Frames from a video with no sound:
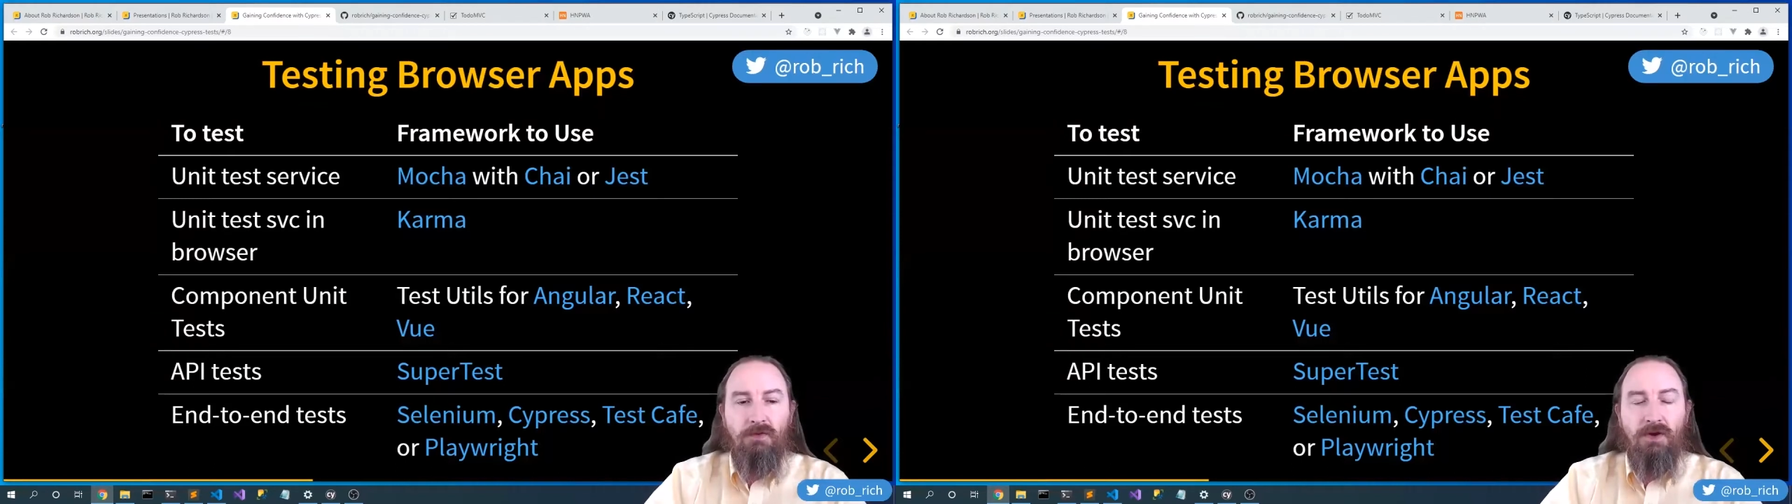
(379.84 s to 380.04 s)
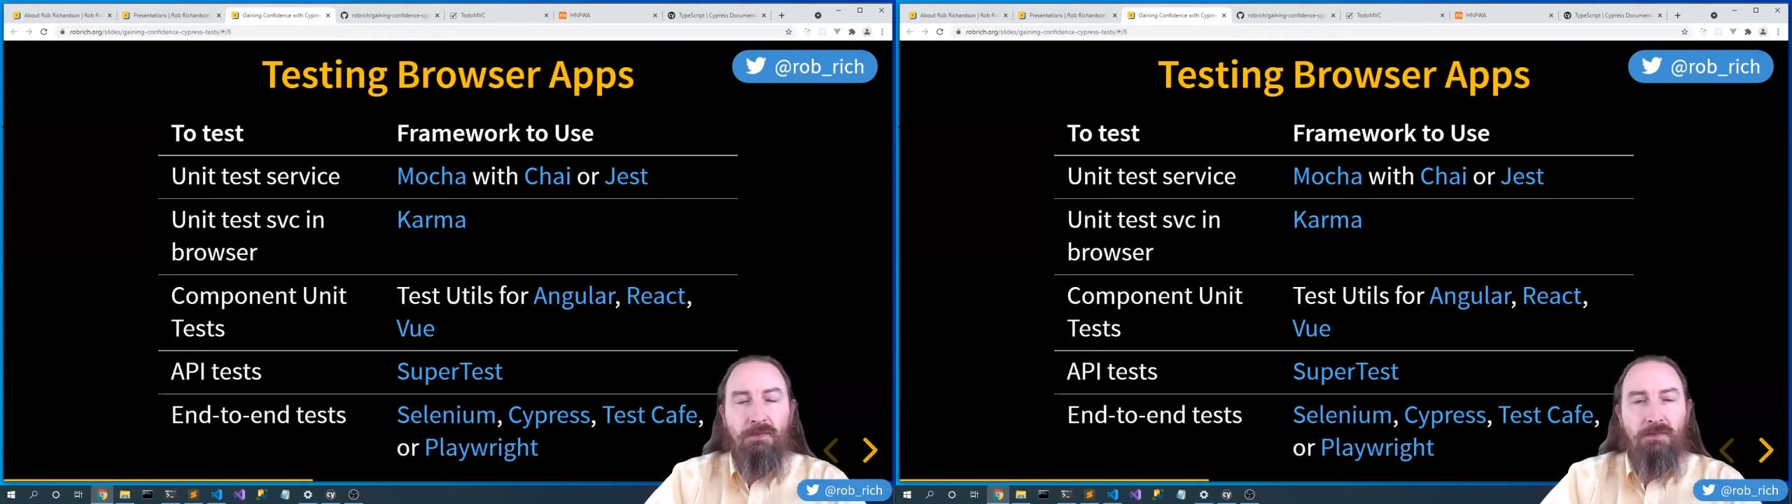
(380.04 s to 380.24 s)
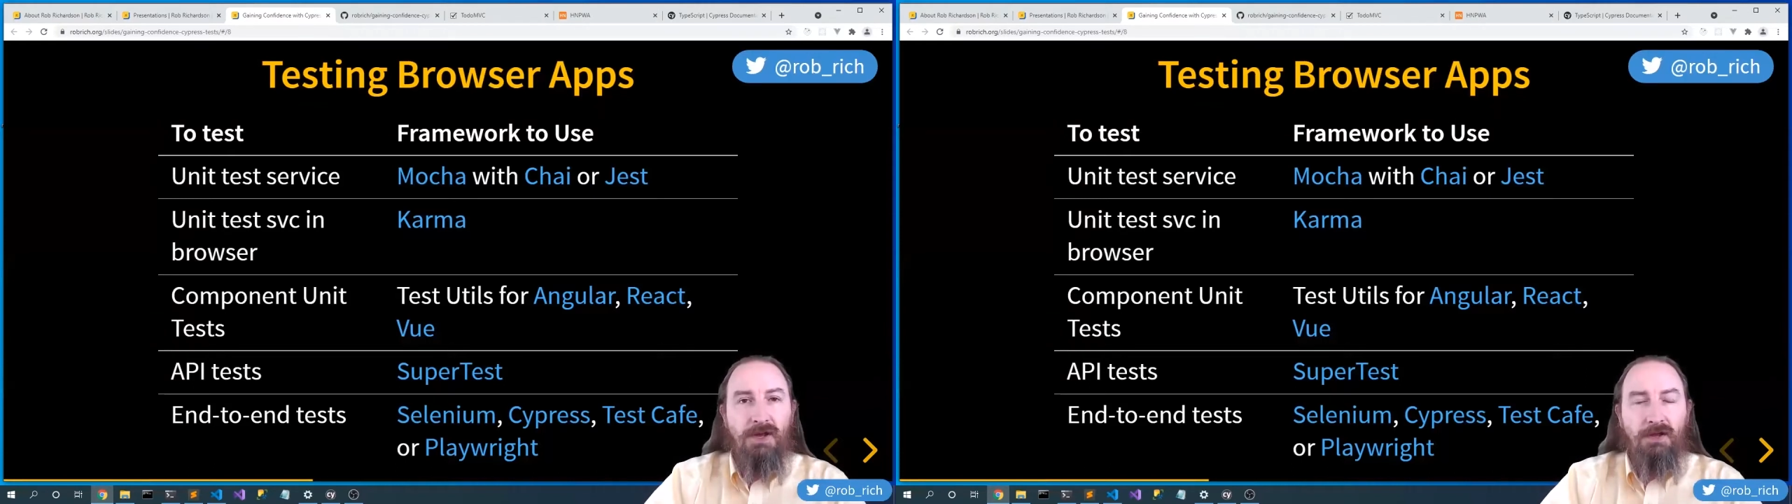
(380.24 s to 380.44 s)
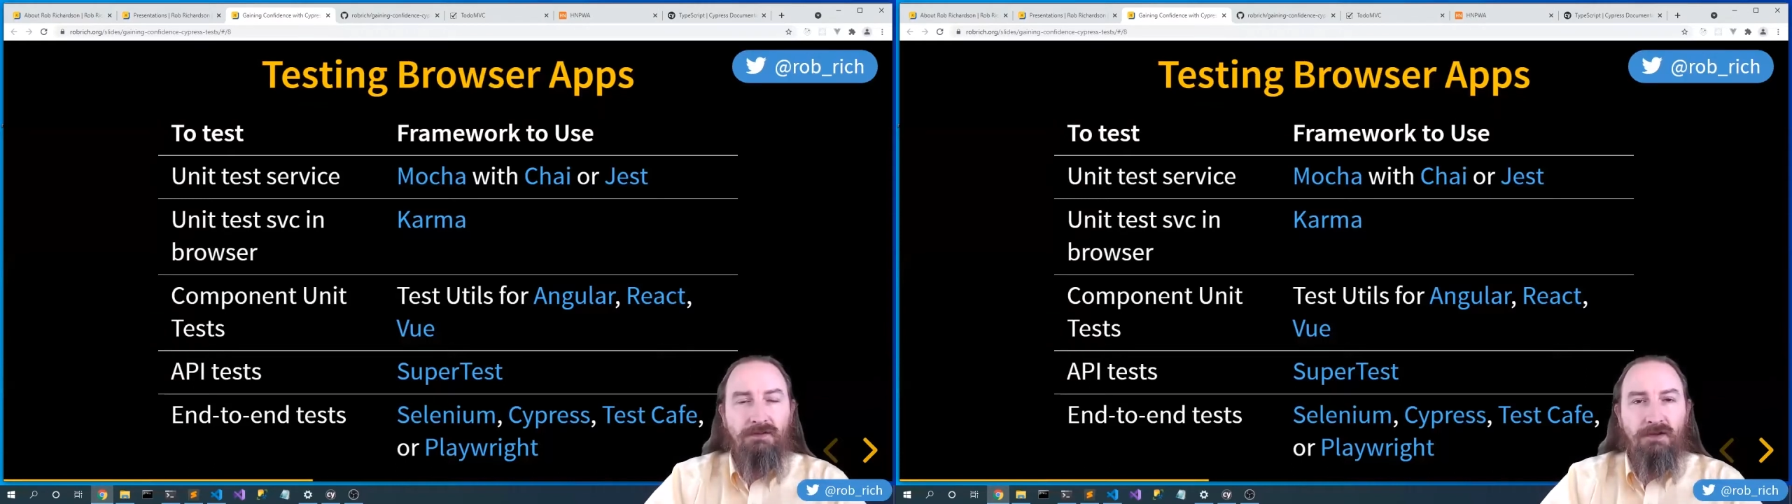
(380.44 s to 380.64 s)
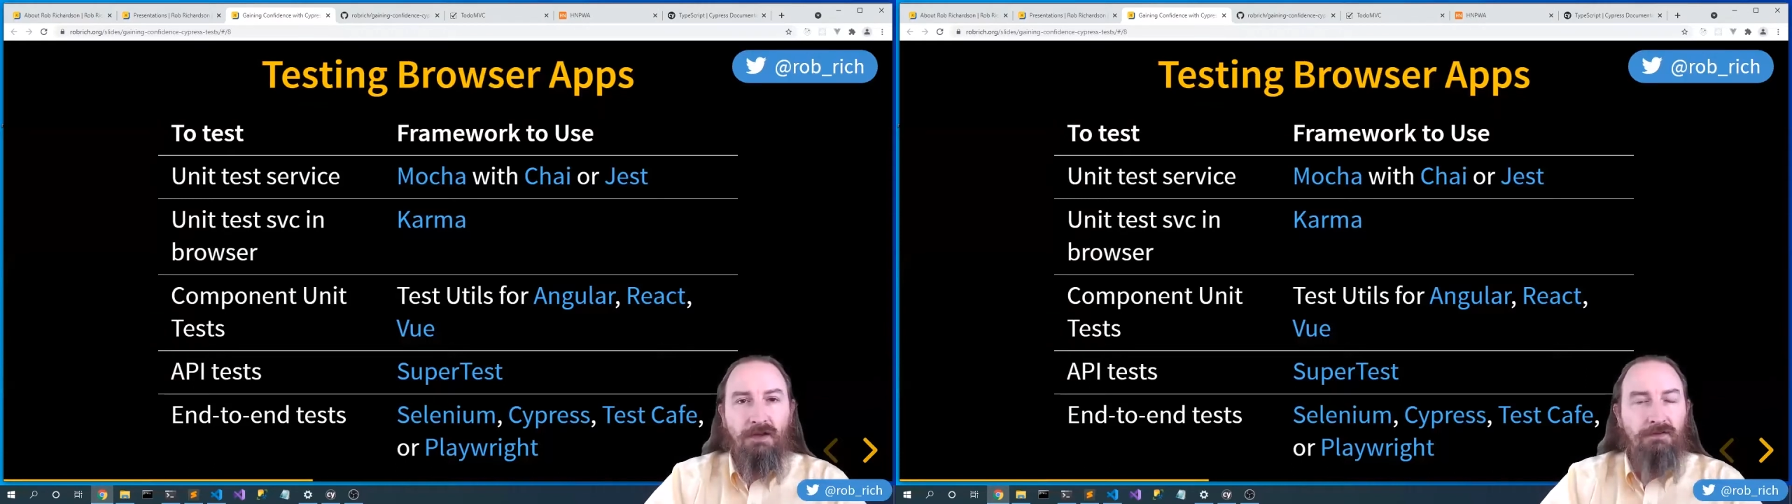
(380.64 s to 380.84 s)
For
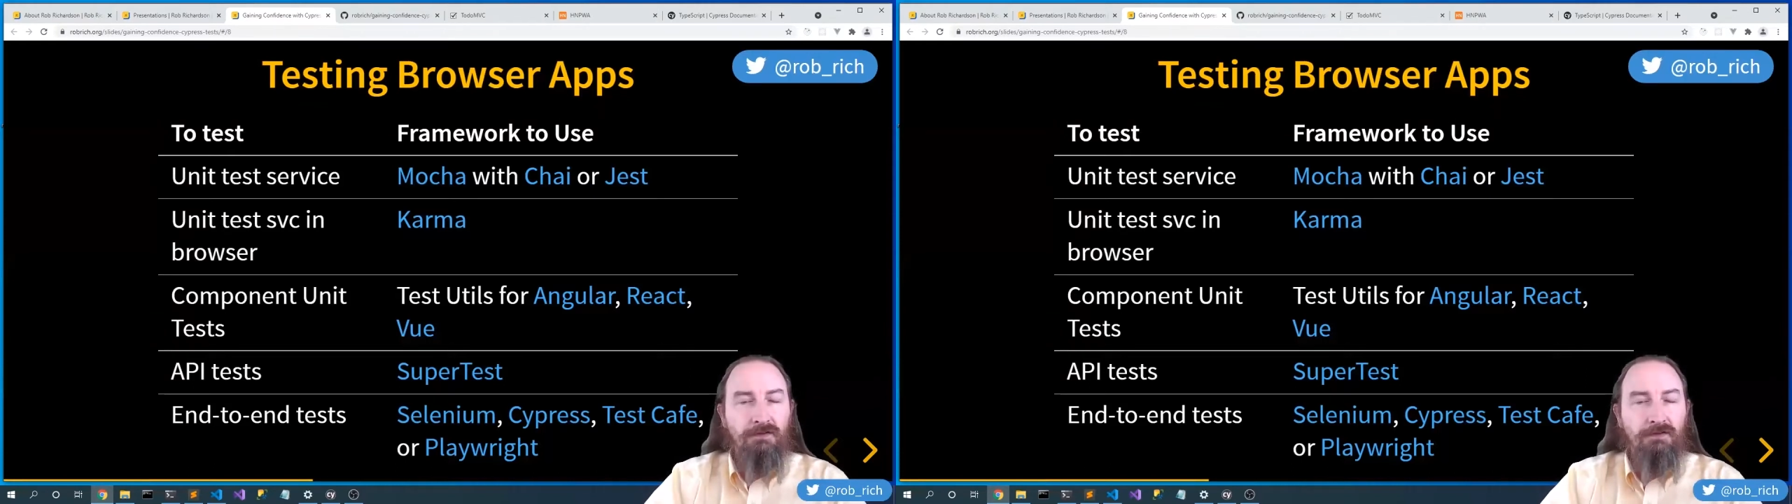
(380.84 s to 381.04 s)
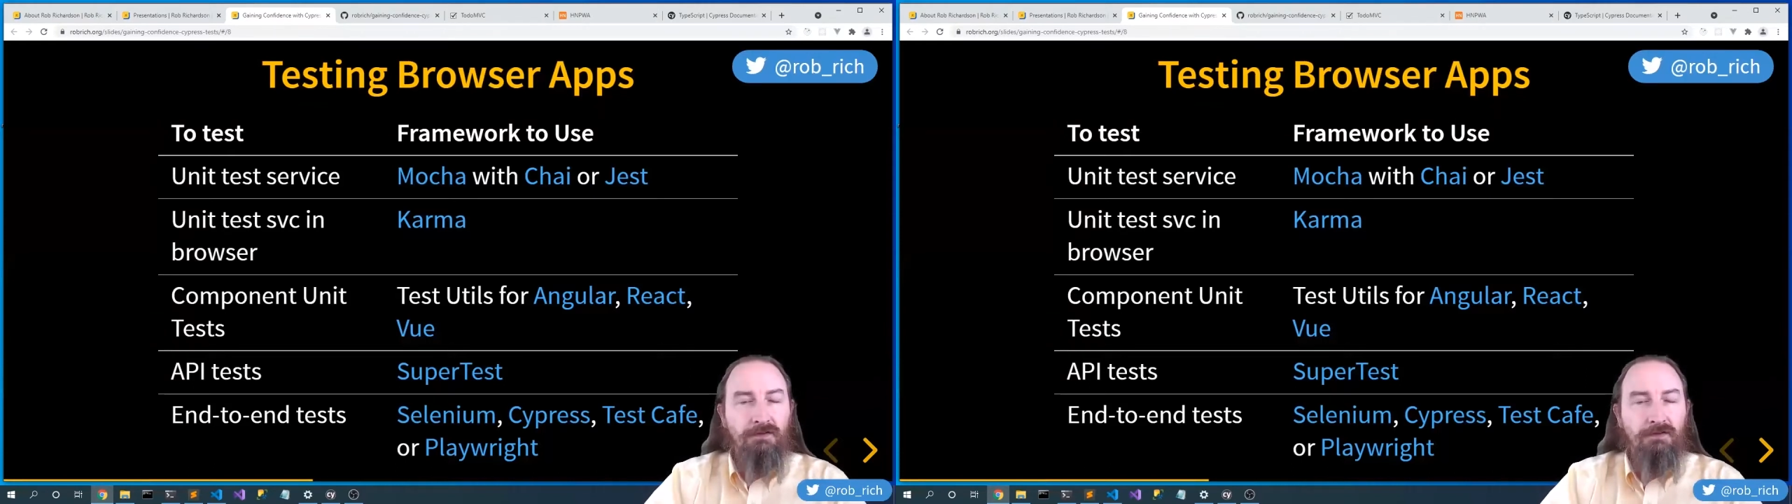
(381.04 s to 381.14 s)
API tests,